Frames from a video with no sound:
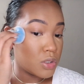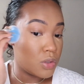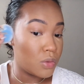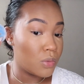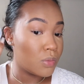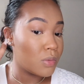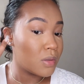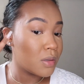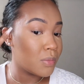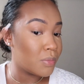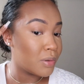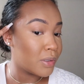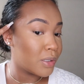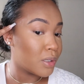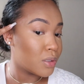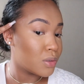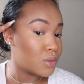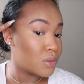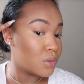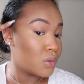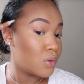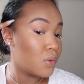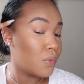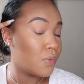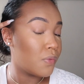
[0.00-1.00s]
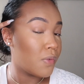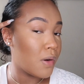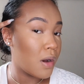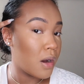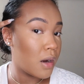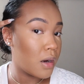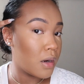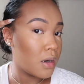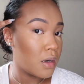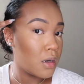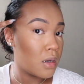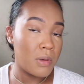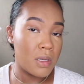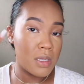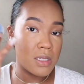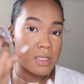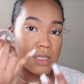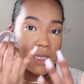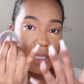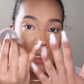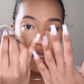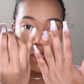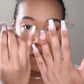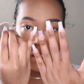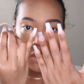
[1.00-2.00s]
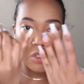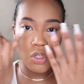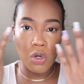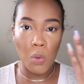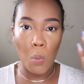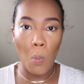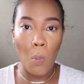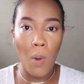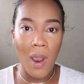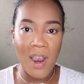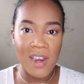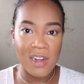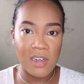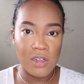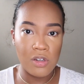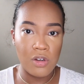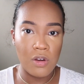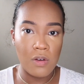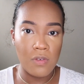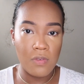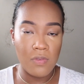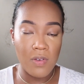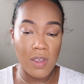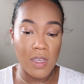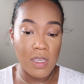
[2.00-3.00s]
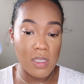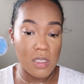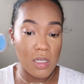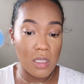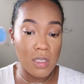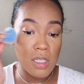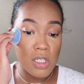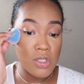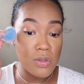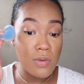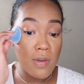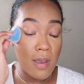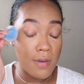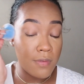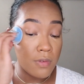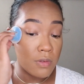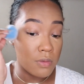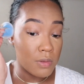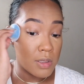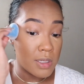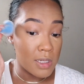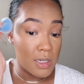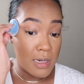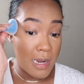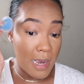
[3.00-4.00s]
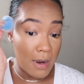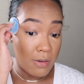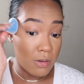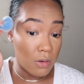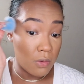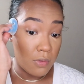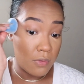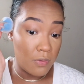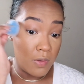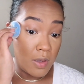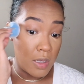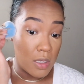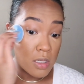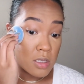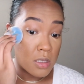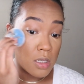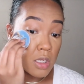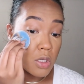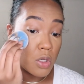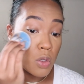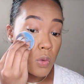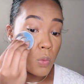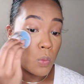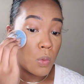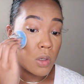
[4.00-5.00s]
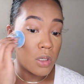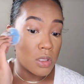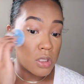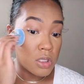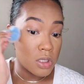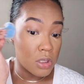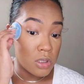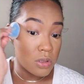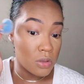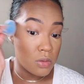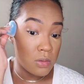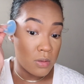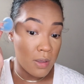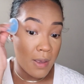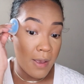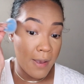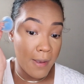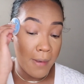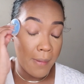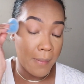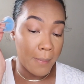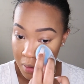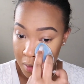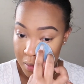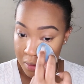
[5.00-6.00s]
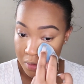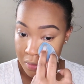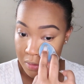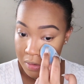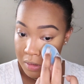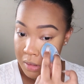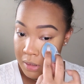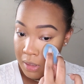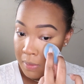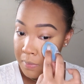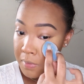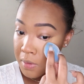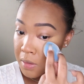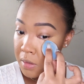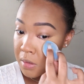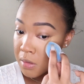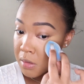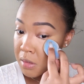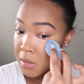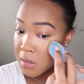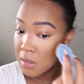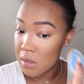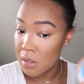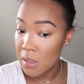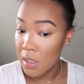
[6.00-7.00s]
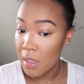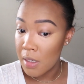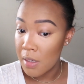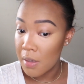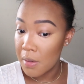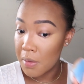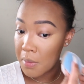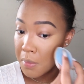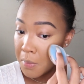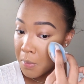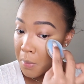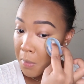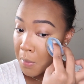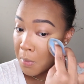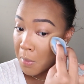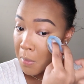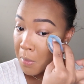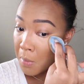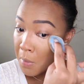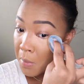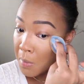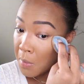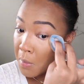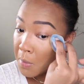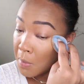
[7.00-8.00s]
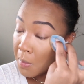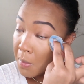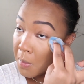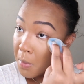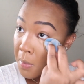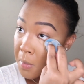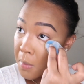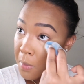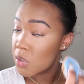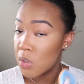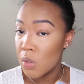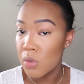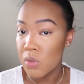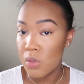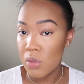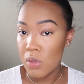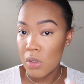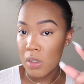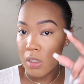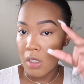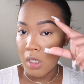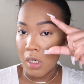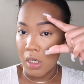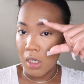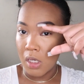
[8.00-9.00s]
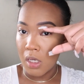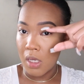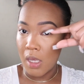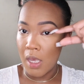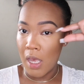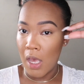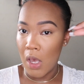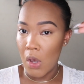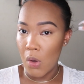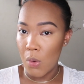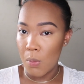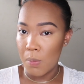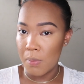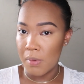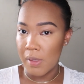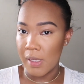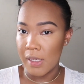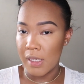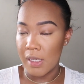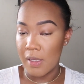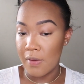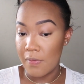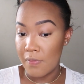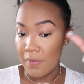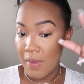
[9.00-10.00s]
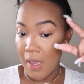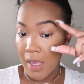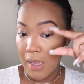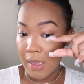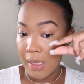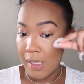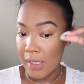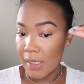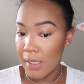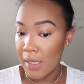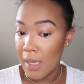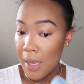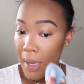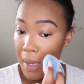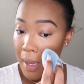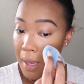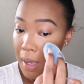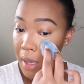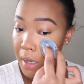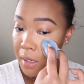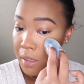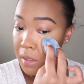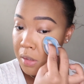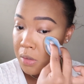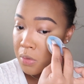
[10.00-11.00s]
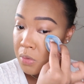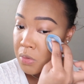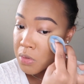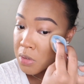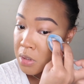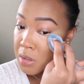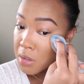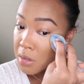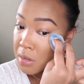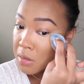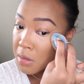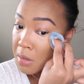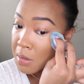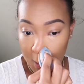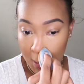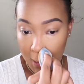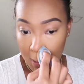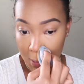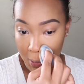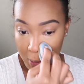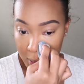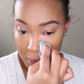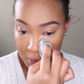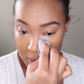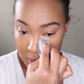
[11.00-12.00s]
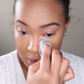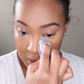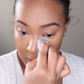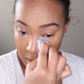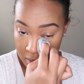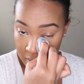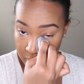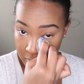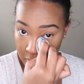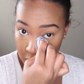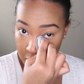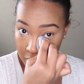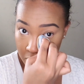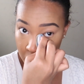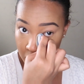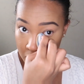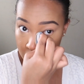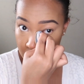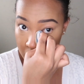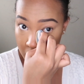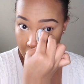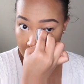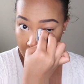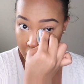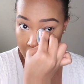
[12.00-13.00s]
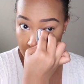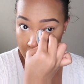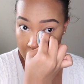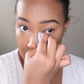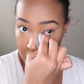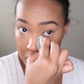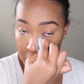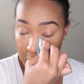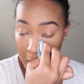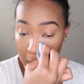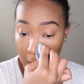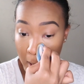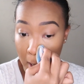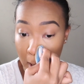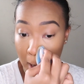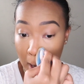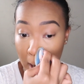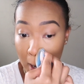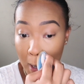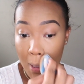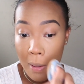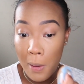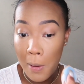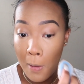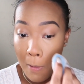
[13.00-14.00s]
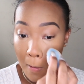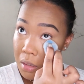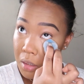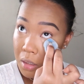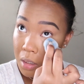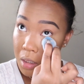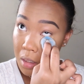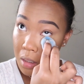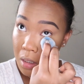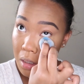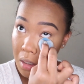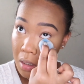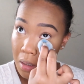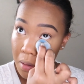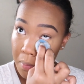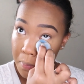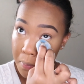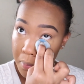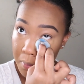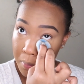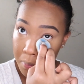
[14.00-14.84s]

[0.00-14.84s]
you don't want to bring it too far because then that's going to widen your face. Unless you have a really narrow face and you want to do that. I'm going to do the same thing on this side. It's also gonna help like give that like cat eye illusion. Again, on the sides of my nose, like I said, look up,